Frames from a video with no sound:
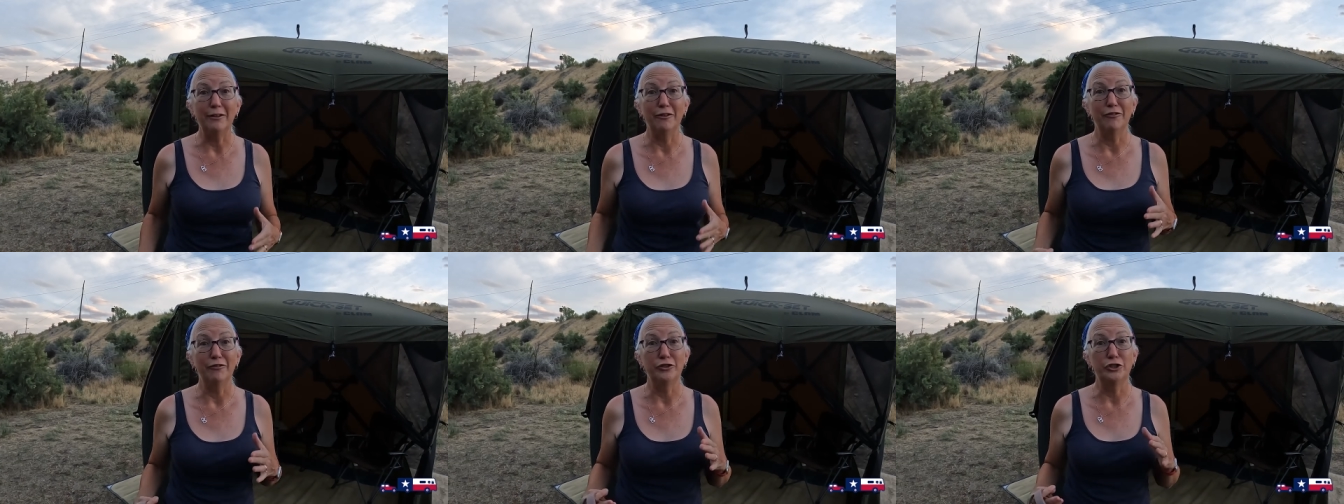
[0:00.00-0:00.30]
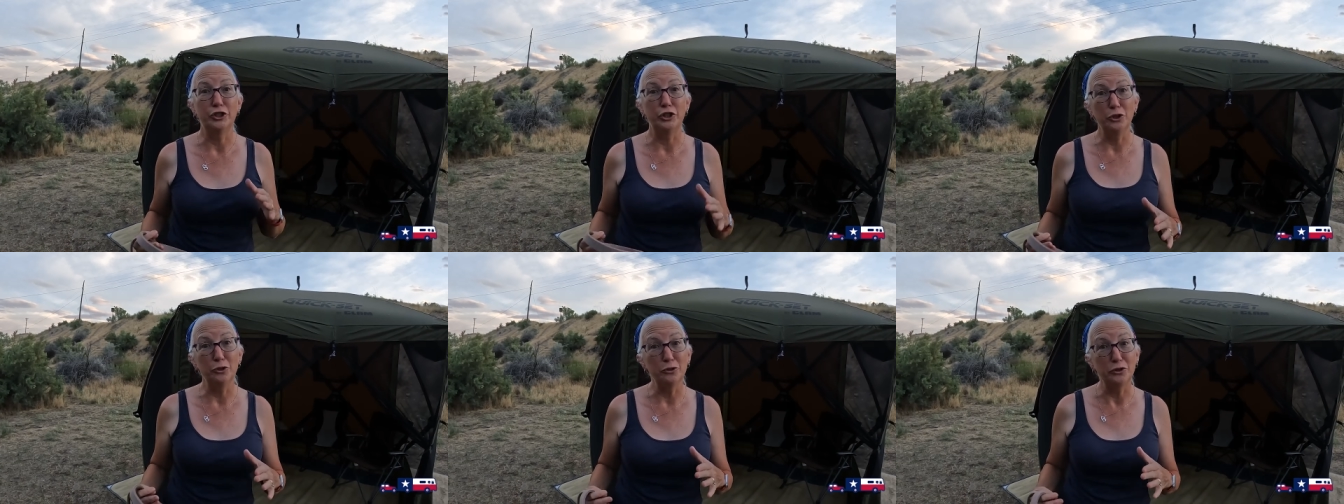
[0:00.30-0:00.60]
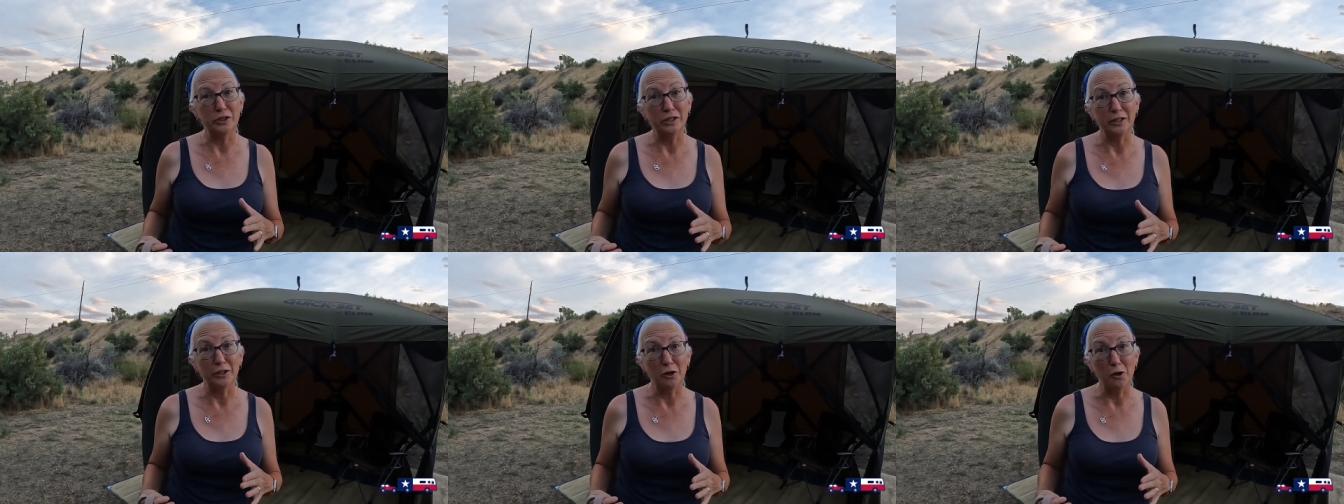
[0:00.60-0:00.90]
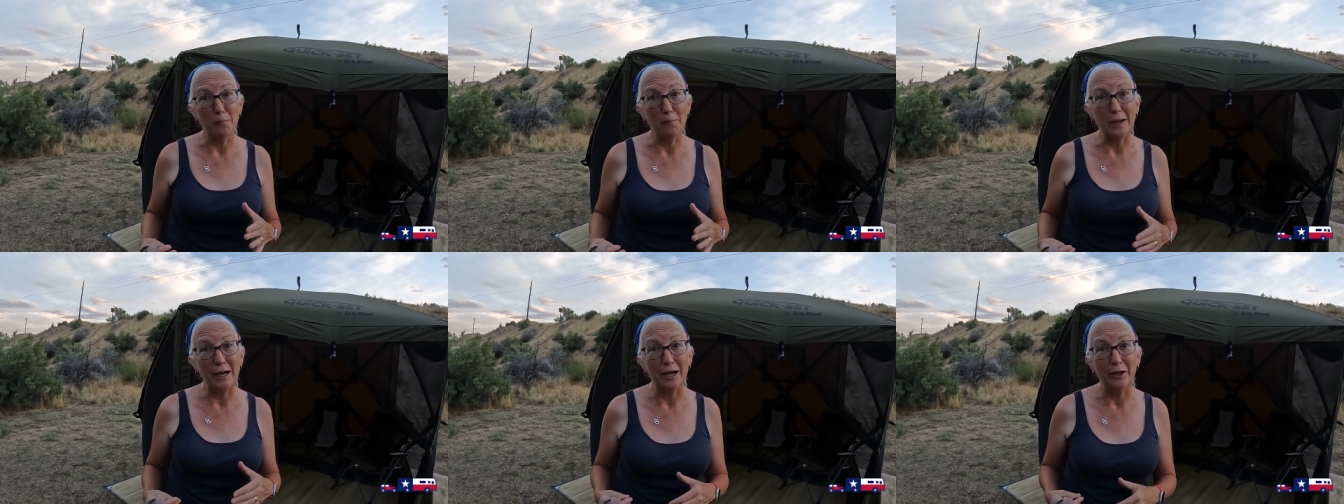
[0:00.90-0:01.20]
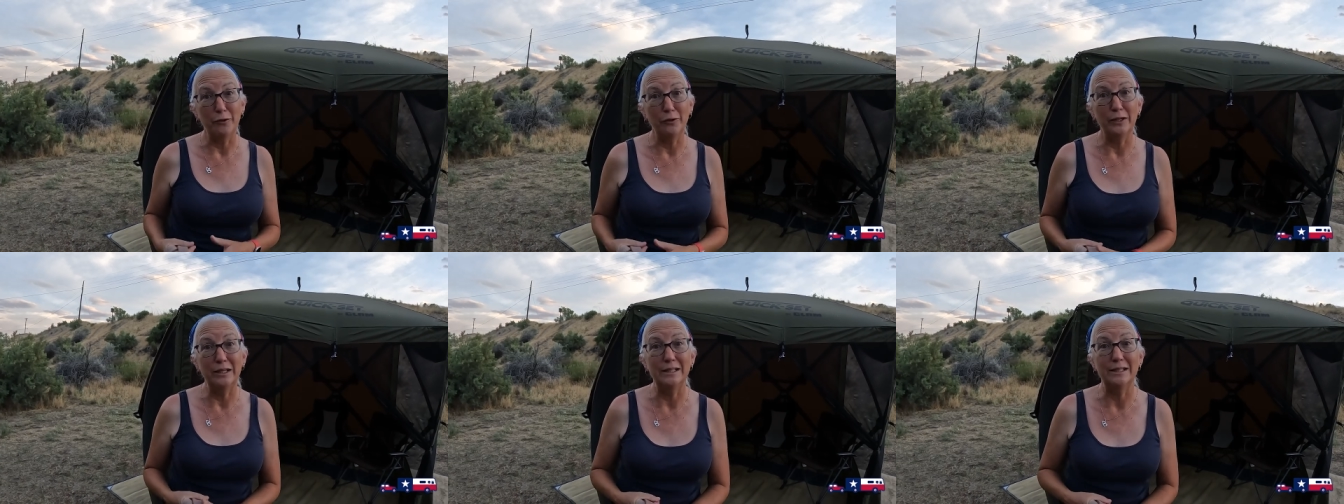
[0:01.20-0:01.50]
of juice in our
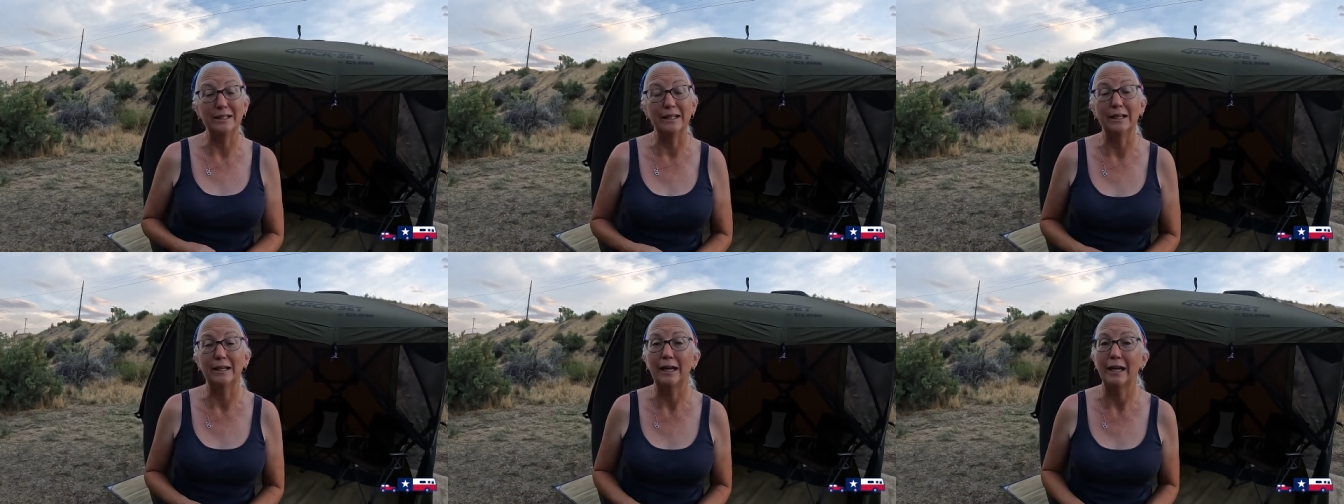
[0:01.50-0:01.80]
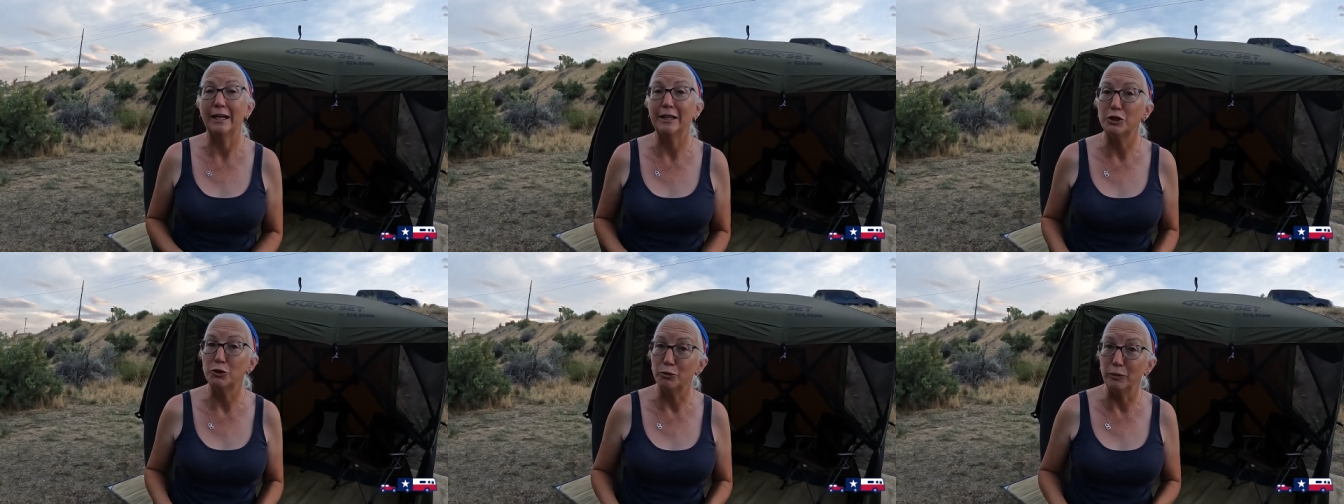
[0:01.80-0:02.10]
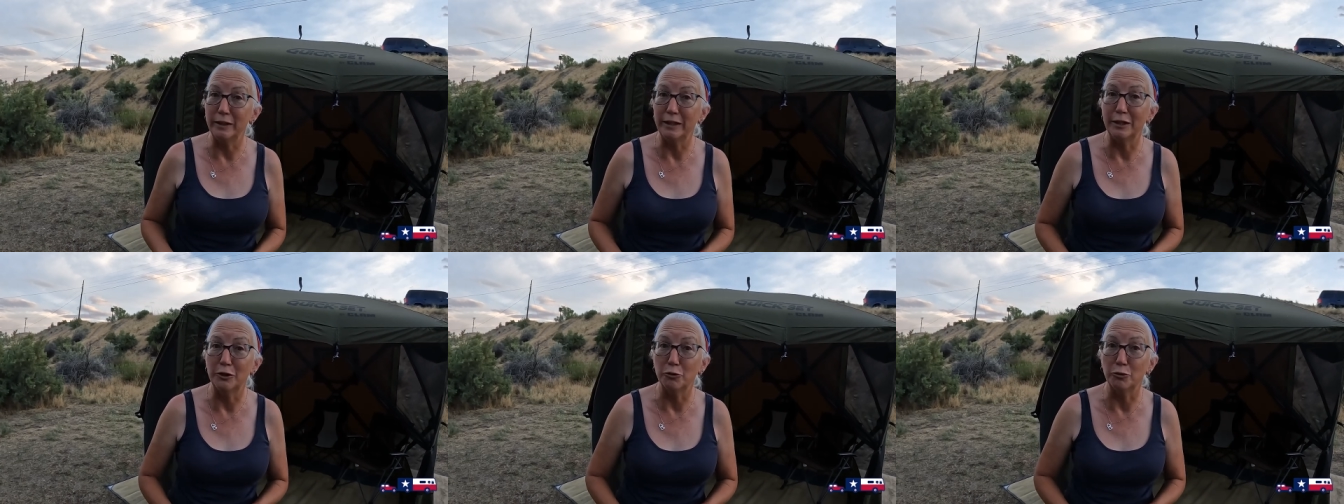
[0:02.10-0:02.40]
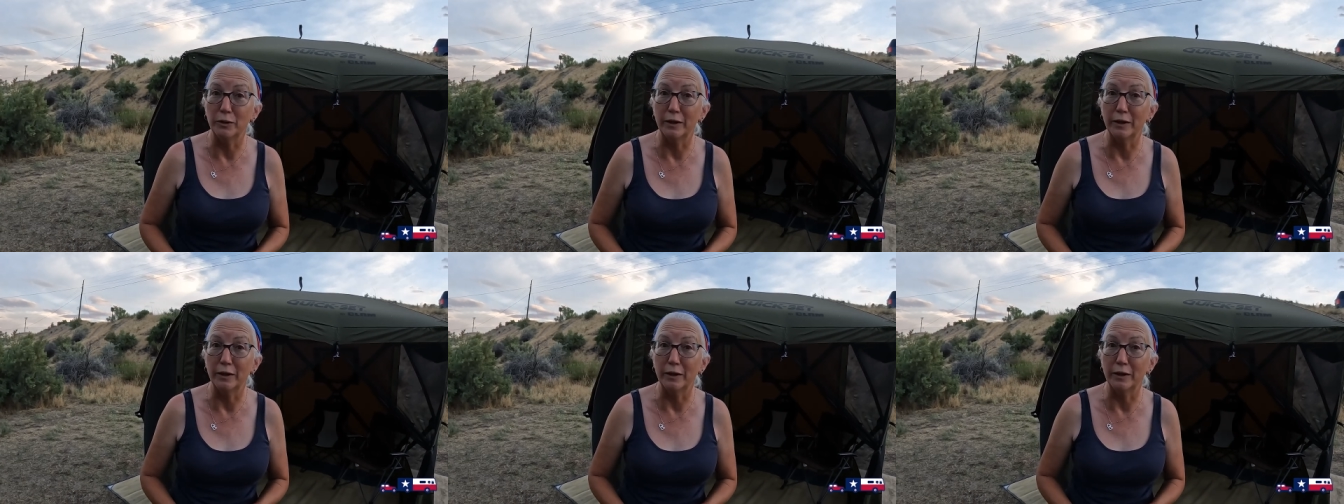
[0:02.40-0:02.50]
batteries in case we need to